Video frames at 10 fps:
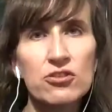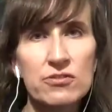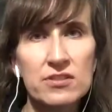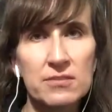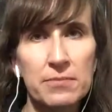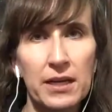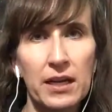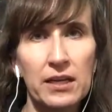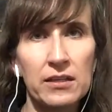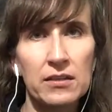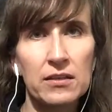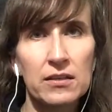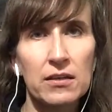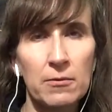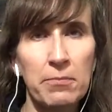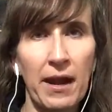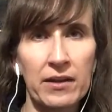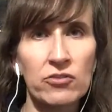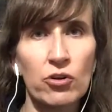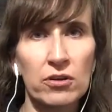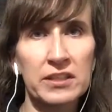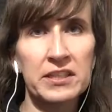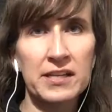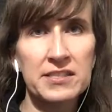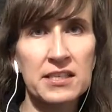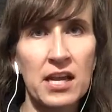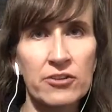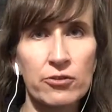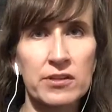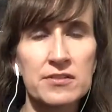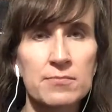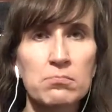used to be back in the early 1900s